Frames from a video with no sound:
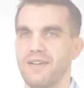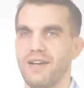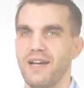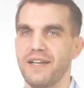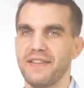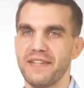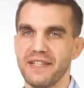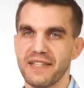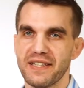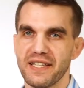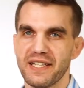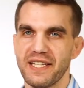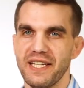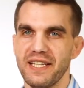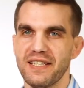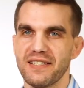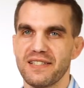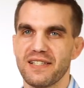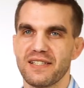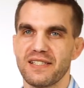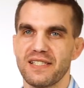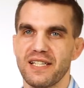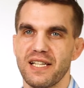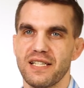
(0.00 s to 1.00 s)
I think the key to
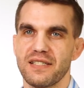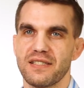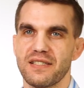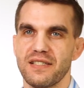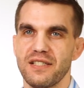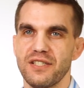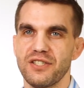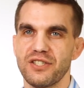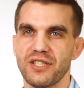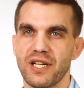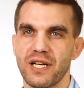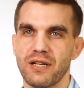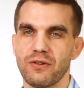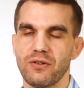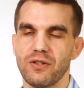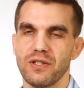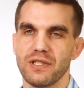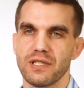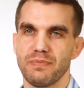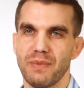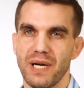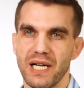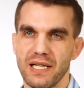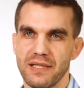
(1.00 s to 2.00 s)
success in general
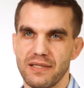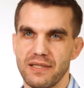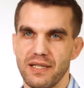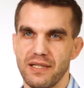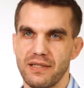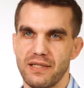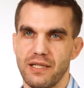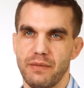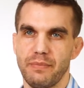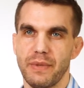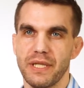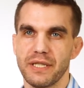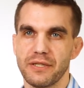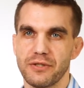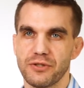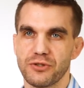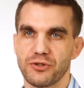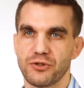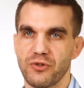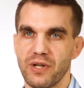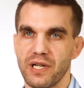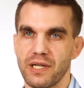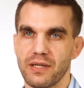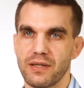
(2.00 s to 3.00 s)
is mindset and mental
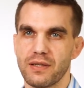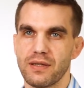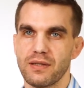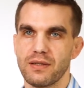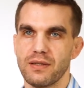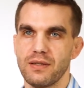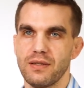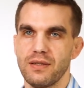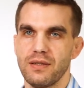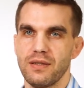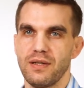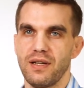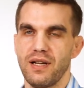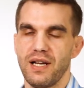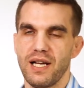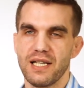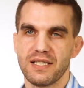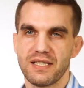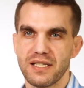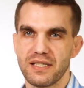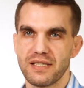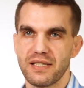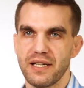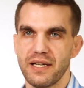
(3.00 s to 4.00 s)
strength.
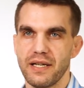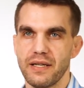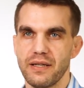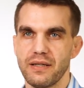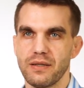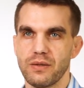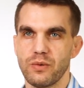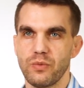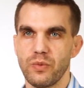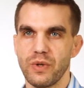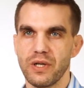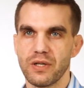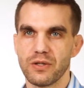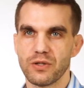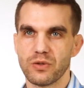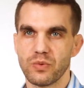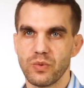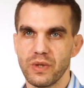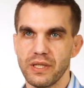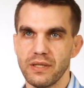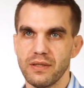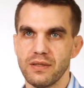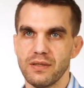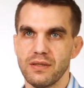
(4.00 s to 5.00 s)
As they say, winners
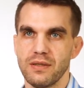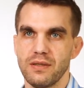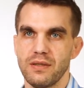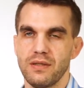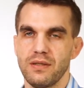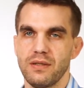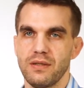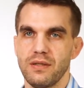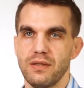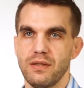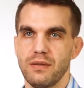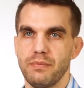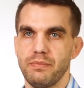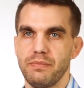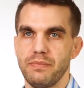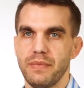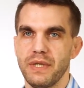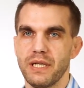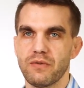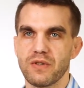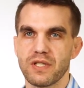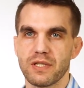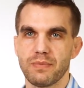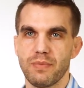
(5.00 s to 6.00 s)
win.
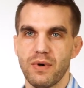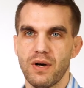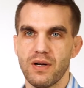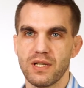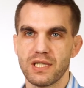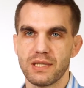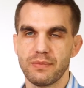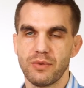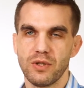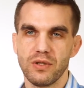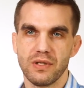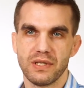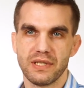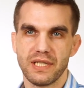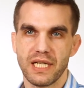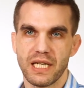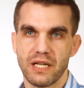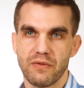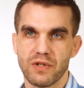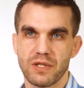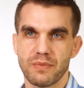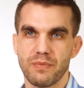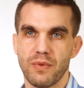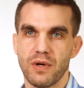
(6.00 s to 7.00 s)
Being responsible and
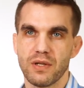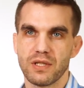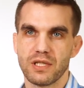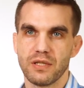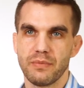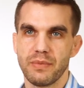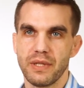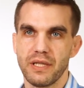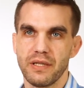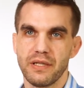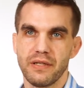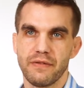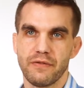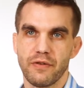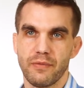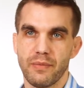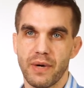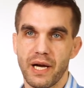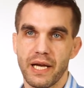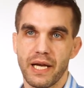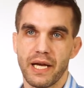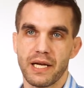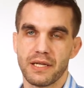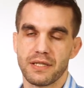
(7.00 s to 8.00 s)
taking responsibility for
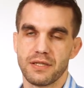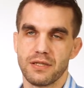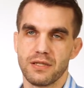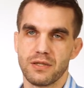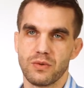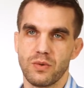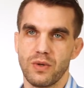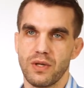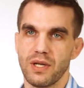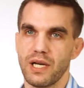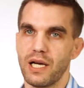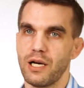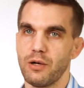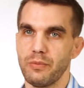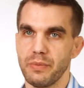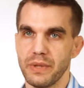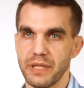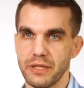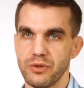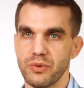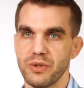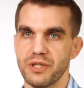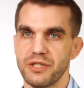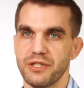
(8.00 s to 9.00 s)
my actions will allow
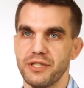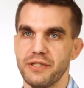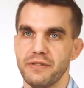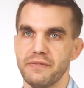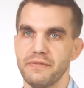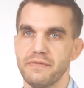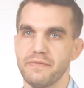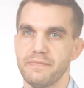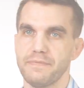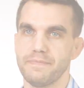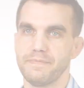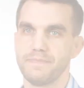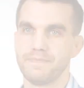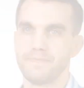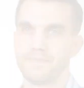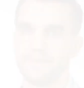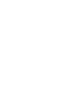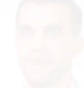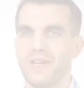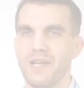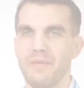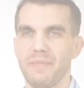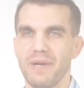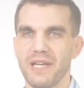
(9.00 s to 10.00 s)
me to achieve.
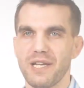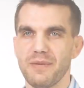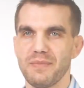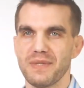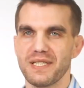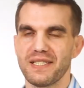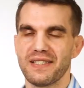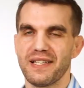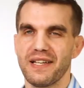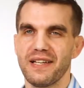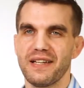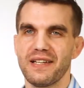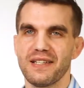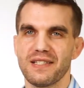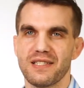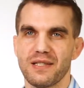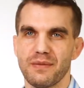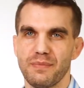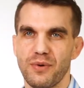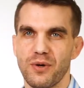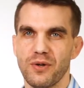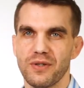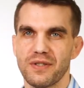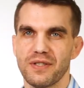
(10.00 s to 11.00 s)
When I make a mistake, it's
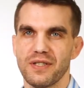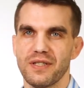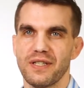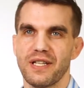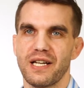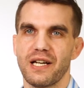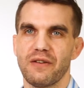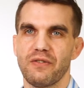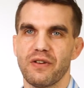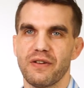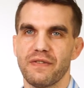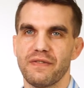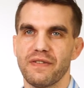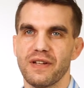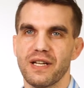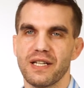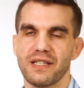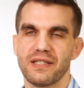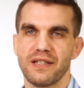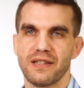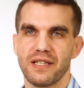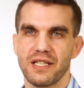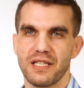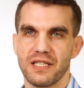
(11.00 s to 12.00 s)
important that I
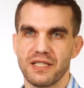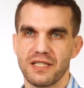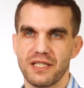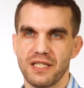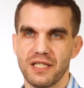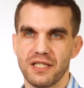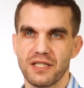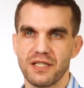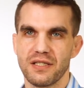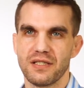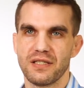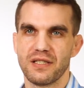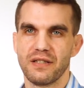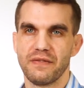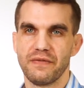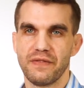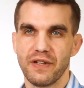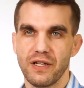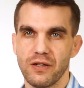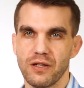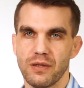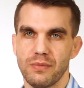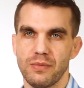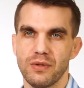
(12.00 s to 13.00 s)
reflect on the decisions and
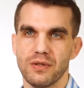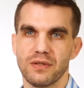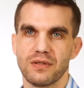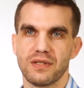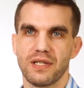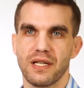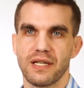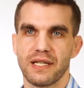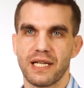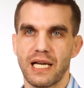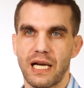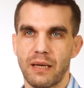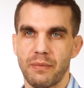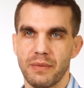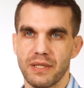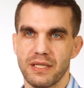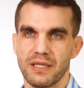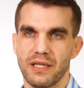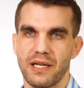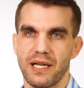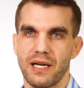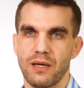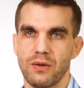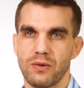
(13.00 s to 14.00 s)
variables that got me
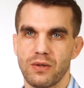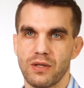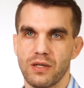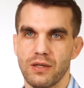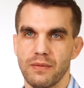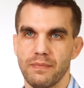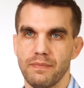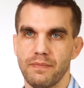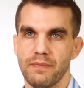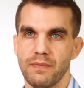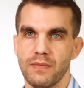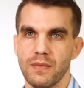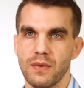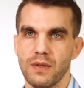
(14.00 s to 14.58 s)
to that outcome.